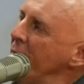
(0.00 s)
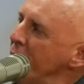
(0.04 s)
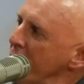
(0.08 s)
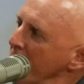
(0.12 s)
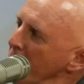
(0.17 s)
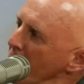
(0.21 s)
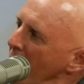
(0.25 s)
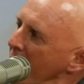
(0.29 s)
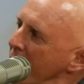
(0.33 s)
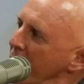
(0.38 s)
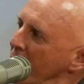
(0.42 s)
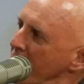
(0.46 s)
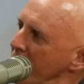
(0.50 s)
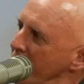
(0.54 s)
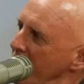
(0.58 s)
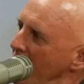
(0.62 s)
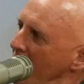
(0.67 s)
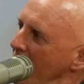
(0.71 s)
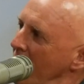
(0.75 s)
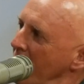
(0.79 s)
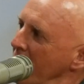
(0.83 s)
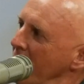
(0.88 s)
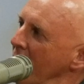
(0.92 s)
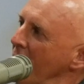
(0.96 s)
handsome like your
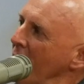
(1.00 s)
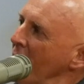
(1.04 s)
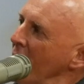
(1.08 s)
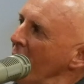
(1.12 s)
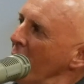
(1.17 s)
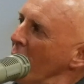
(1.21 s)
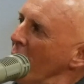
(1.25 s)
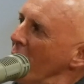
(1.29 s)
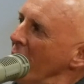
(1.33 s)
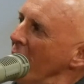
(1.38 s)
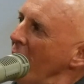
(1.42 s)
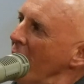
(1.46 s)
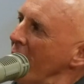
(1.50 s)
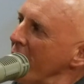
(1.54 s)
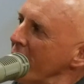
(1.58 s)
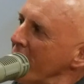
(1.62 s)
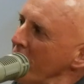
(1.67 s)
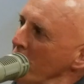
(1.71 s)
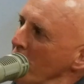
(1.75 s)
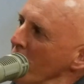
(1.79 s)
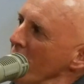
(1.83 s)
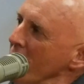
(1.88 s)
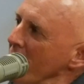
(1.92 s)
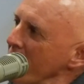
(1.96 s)
son, or not
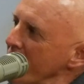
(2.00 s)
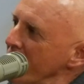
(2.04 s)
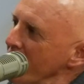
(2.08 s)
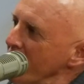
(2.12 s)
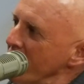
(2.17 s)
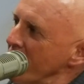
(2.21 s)
cool like your